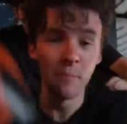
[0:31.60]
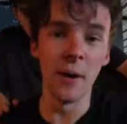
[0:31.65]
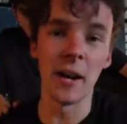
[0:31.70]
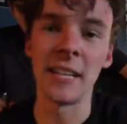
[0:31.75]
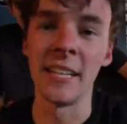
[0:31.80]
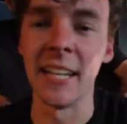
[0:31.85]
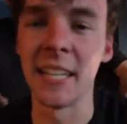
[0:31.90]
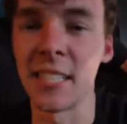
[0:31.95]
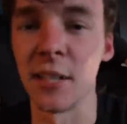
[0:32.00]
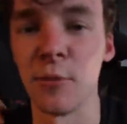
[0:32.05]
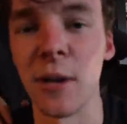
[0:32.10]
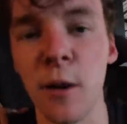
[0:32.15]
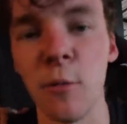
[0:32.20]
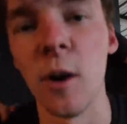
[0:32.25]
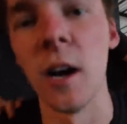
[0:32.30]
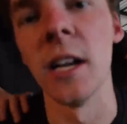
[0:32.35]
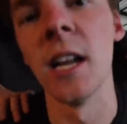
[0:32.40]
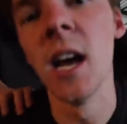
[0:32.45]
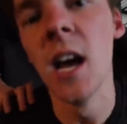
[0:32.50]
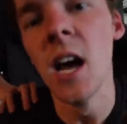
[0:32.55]
butt kicked in round
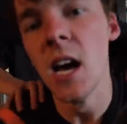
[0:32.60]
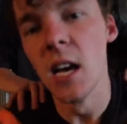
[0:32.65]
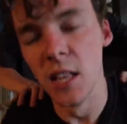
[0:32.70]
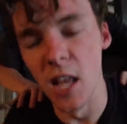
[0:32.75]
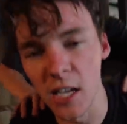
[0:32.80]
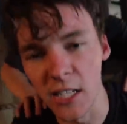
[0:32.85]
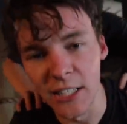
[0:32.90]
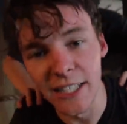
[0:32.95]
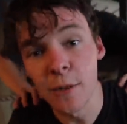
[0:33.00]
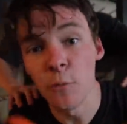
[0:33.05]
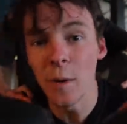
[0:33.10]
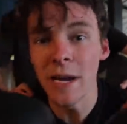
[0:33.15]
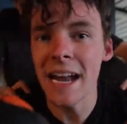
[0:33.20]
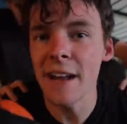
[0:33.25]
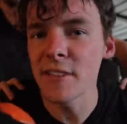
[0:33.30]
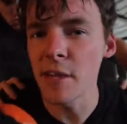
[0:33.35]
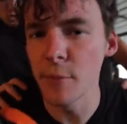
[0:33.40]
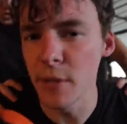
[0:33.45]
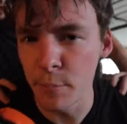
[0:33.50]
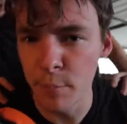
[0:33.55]
one. Luckily, we
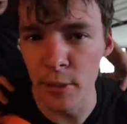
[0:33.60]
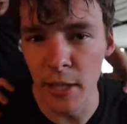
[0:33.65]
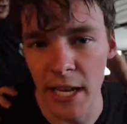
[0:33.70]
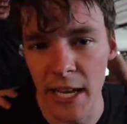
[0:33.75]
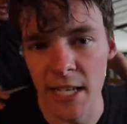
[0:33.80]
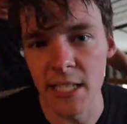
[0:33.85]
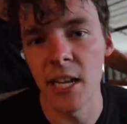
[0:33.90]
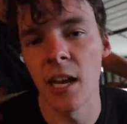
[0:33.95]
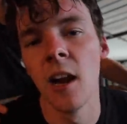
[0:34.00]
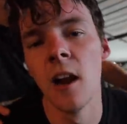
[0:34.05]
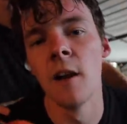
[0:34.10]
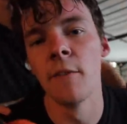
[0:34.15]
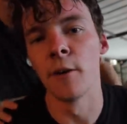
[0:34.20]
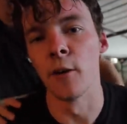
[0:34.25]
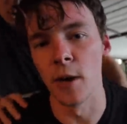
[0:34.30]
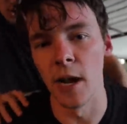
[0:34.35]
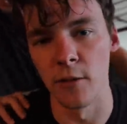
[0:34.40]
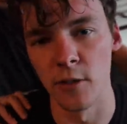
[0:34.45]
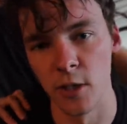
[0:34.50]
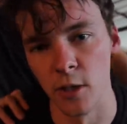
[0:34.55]
have something planned
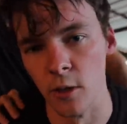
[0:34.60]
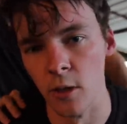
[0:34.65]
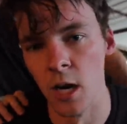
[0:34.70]
for round two.